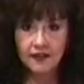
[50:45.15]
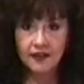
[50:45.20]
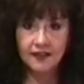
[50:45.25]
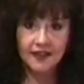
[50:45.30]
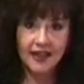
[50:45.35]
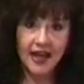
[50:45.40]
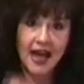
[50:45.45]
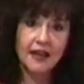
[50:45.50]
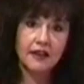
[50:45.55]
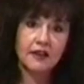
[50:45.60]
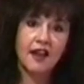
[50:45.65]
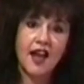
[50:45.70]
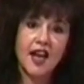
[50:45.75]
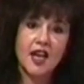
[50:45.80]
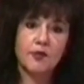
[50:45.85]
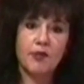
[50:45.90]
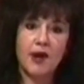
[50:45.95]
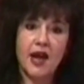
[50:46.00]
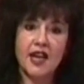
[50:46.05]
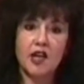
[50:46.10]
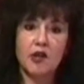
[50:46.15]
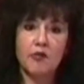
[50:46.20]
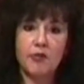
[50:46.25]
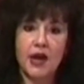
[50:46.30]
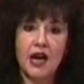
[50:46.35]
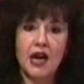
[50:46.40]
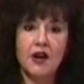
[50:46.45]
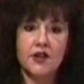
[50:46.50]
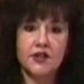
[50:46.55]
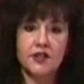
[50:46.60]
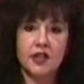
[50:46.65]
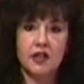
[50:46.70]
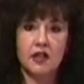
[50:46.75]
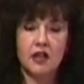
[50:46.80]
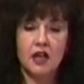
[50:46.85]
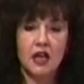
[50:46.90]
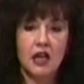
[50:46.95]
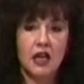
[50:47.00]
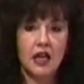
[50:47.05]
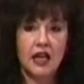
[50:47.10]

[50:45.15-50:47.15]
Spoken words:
that light by comparison